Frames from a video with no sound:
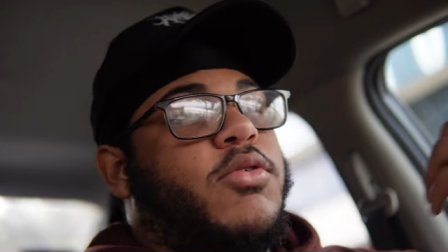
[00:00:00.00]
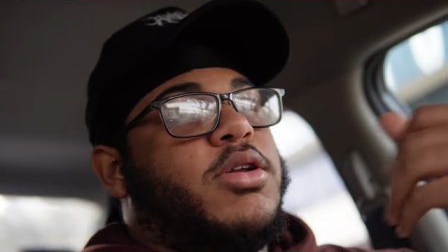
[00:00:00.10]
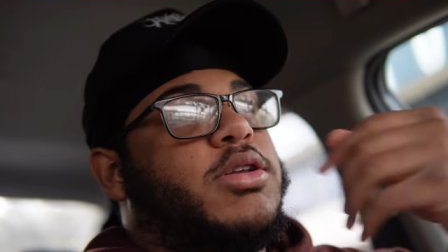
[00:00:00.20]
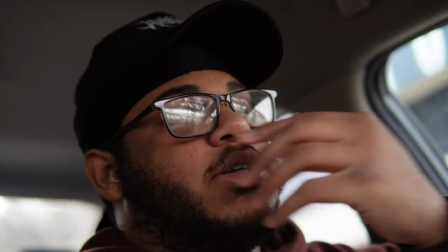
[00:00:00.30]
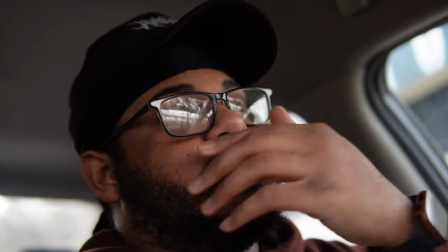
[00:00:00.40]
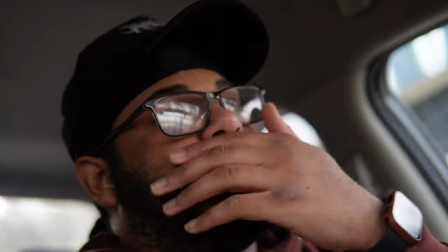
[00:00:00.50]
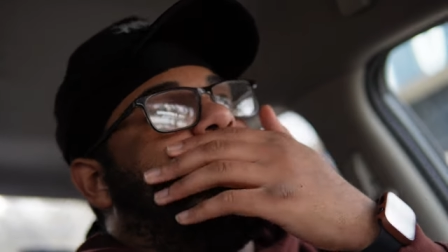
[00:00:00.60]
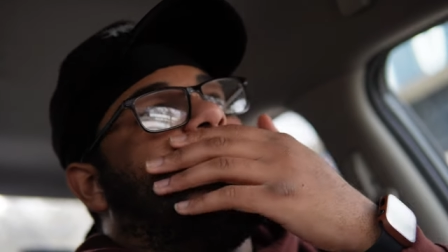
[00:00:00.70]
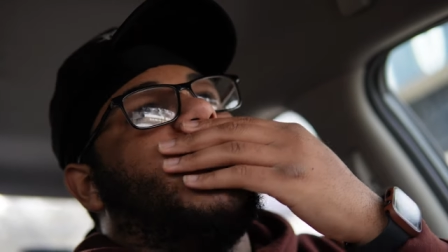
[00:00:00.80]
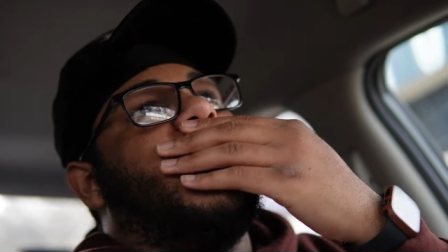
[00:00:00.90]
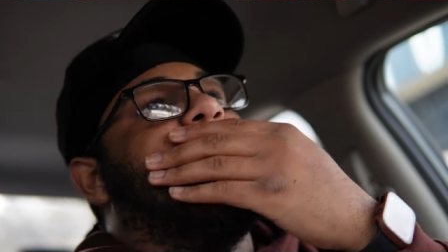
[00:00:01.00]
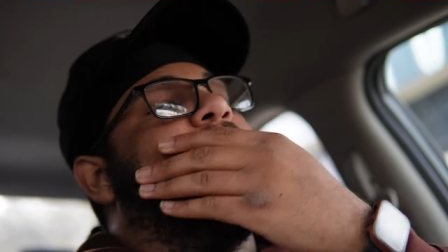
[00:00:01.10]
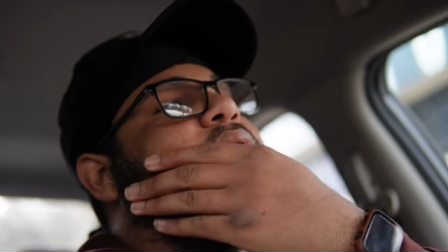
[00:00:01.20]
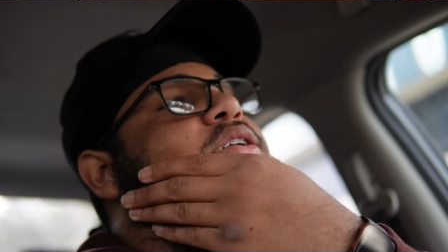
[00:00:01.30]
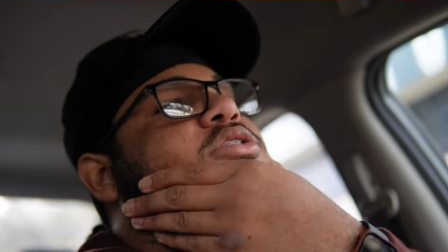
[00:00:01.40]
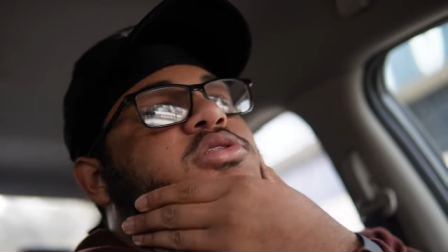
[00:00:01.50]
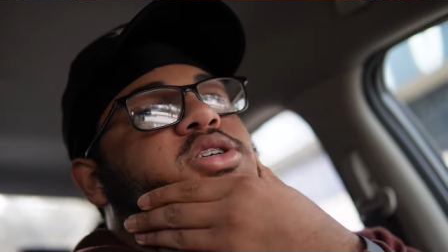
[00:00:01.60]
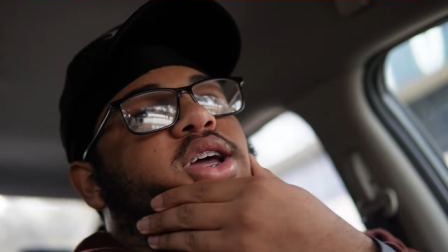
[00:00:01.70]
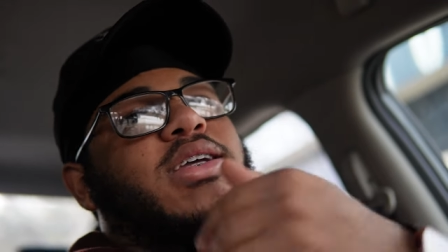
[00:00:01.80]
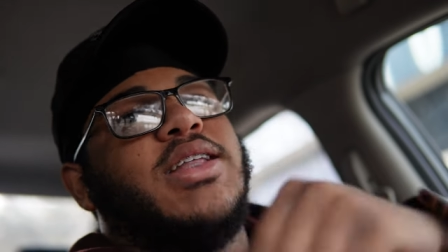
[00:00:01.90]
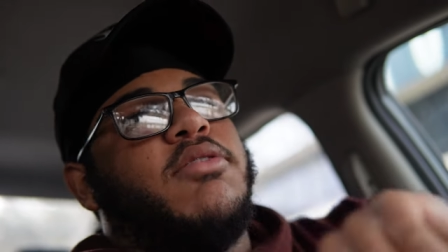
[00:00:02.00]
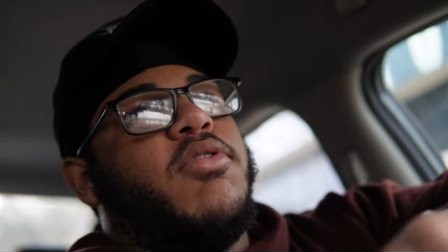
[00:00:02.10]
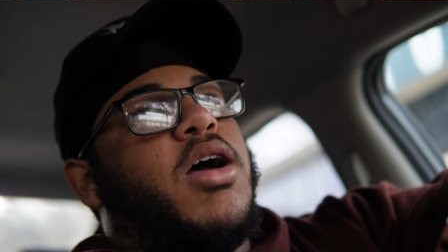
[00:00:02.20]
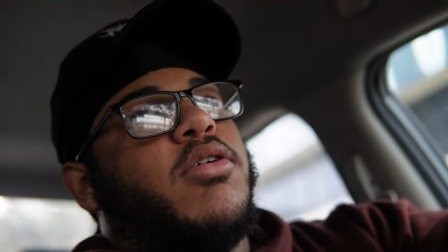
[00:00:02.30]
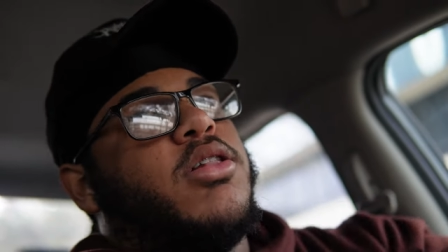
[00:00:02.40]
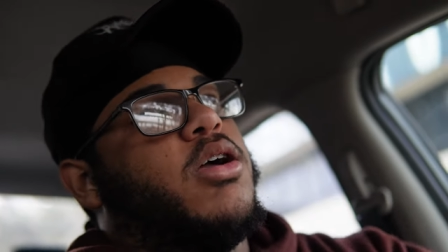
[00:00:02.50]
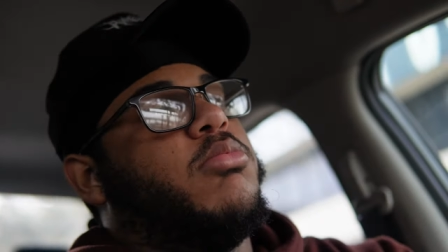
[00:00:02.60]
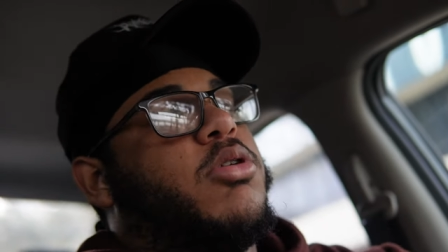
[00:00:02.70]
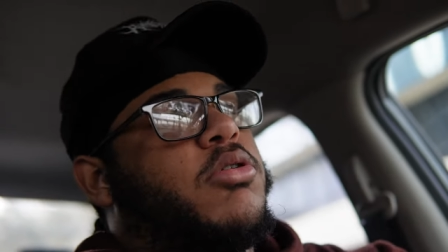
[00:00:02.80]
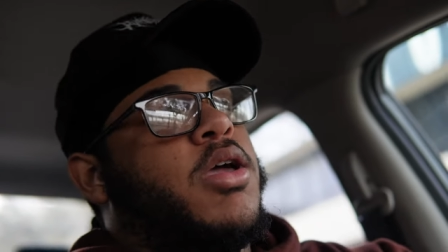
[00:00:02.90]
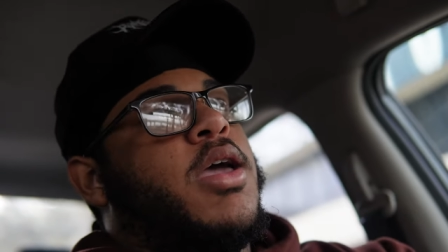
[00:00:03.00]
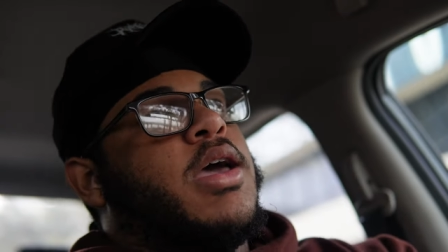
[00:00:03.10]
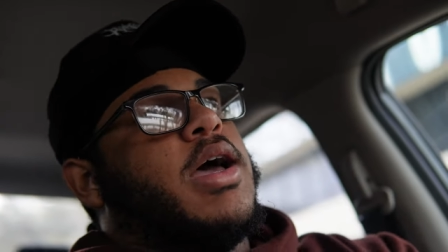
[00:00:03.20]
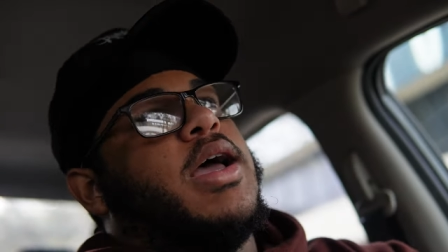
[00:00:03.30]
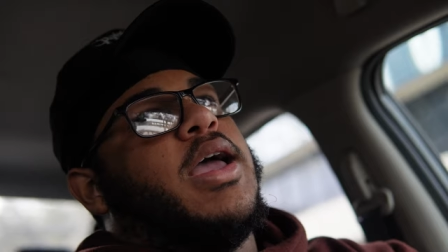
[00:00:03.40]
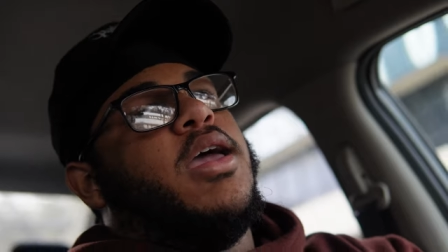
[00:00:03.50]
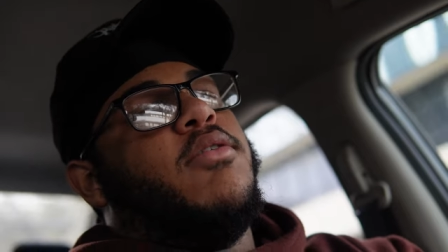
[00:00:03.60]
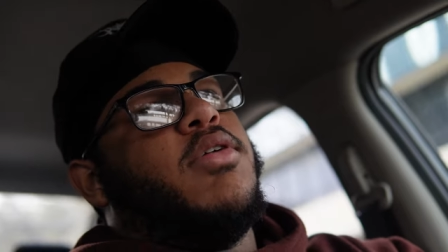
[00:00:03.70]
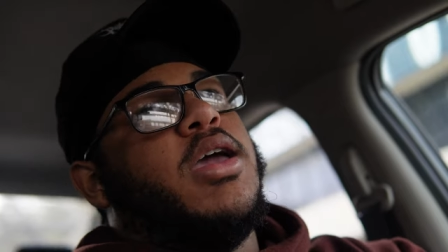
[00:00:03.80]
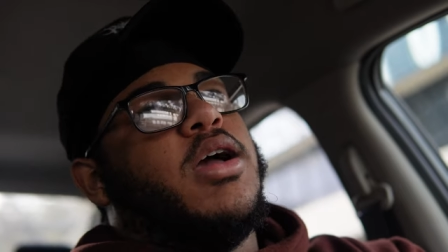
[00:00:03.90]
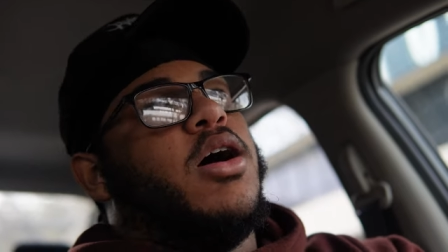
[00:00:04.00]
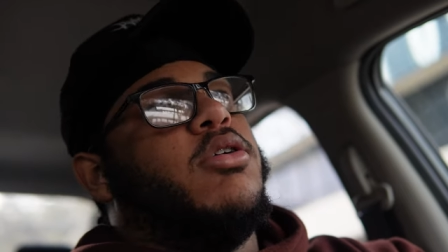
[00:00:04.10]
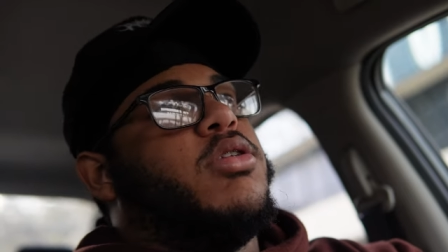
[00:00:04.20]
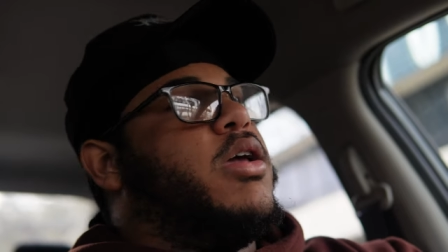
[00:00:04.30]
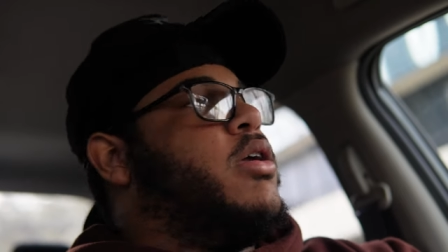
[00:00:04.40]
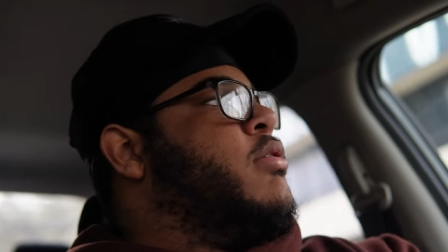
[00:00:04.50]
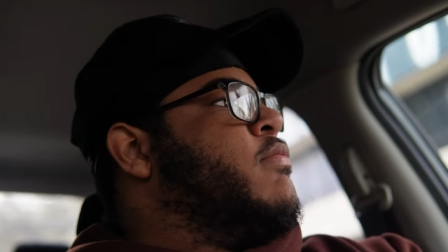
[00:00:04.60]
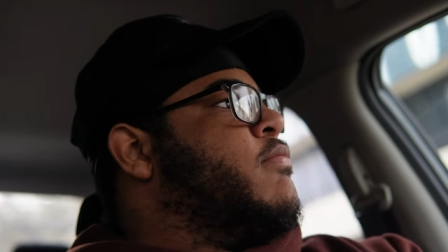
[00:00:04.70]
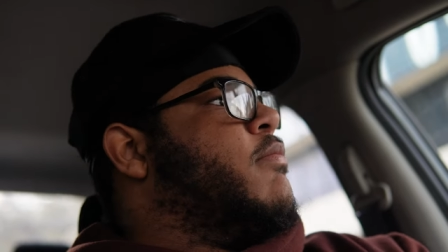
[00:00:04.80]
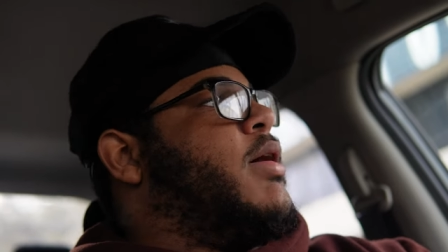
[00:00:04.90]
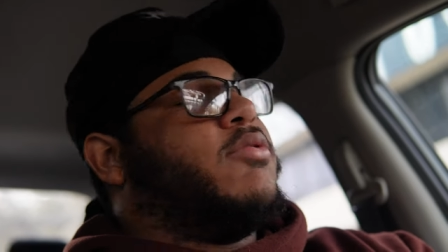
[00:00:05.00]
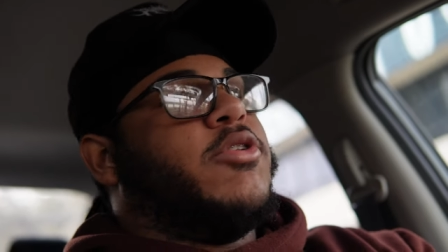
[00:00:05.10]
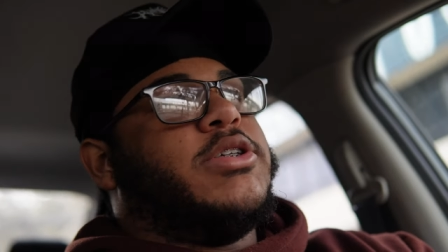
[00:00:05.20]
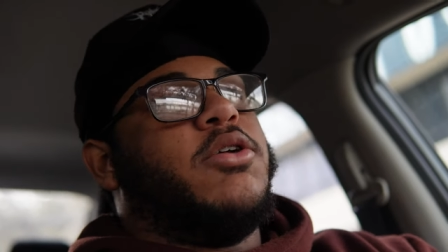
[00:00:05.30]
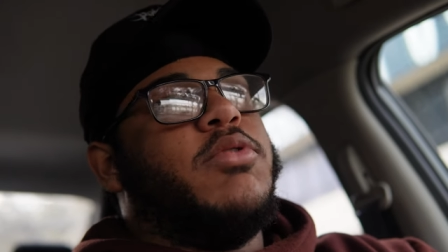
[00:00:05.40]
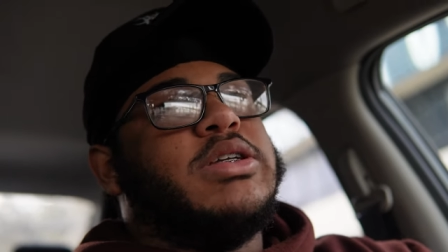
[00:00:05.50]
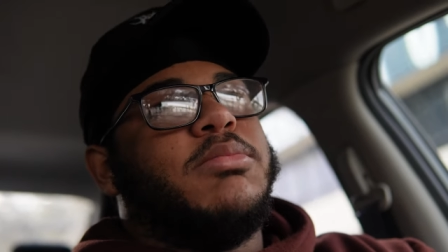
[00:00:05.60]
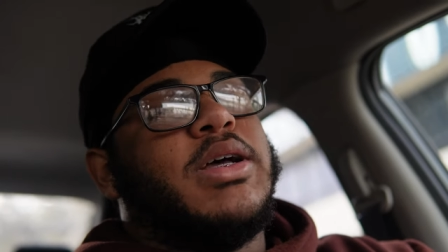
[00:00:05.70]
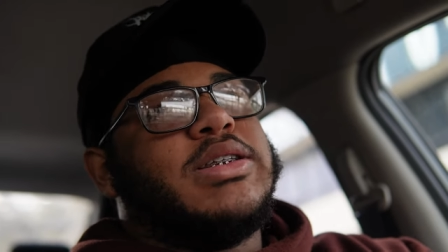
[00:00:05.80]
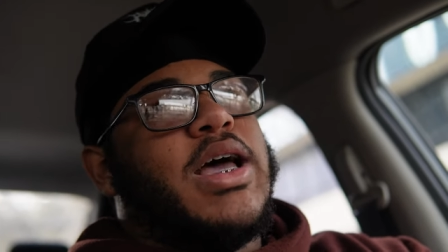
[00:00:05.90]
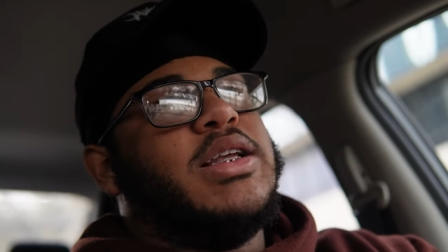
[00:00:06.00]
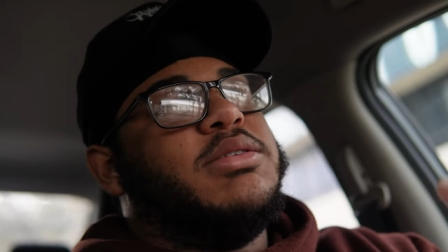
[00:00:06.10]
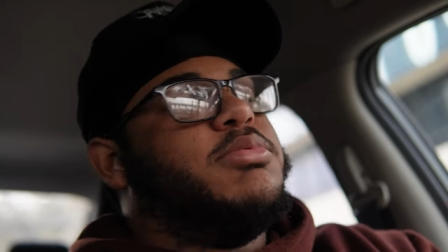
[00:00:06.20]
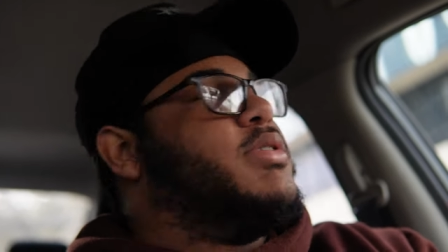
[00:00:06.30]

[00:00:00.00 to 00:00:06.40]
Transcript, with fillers: off at the dentist appointment. I don't know what I'm getting to today. It's like five o'clock, bro. I haven't ate all day. My, for some reason, my sinus has